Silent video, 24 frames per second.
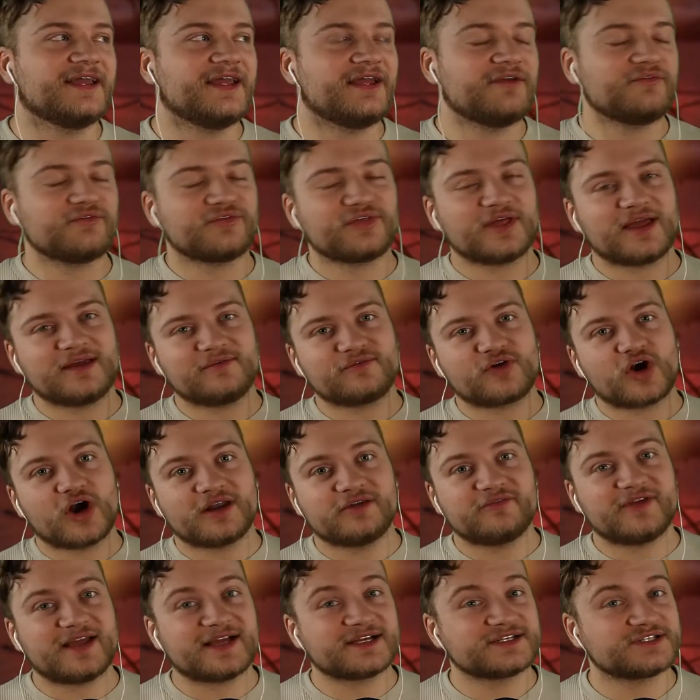If they've
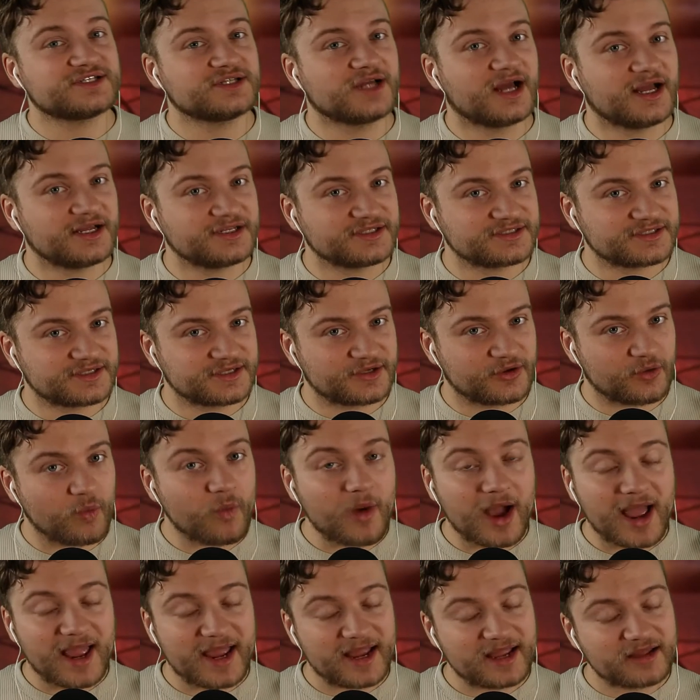kind of excised it
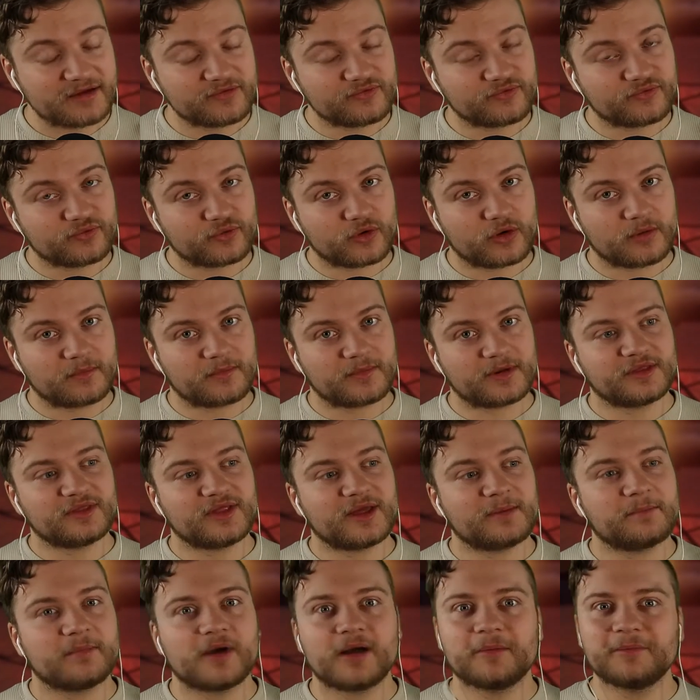away from
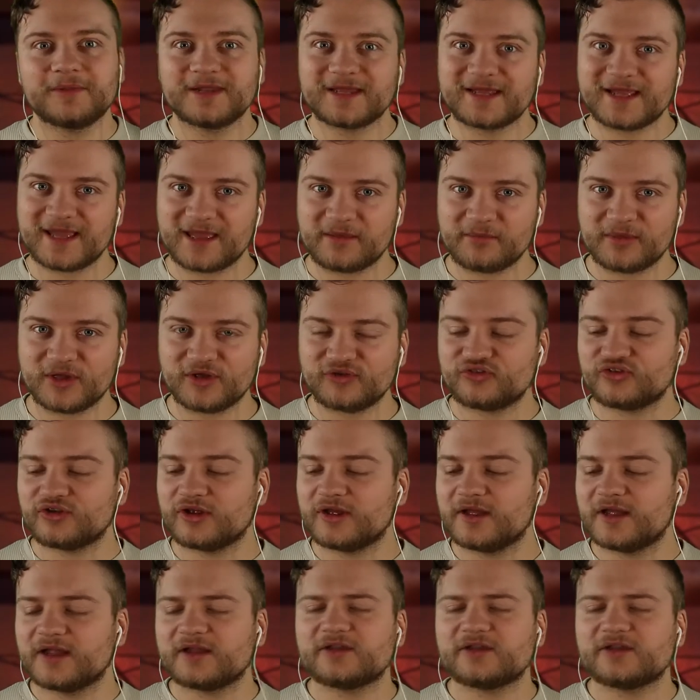their public image,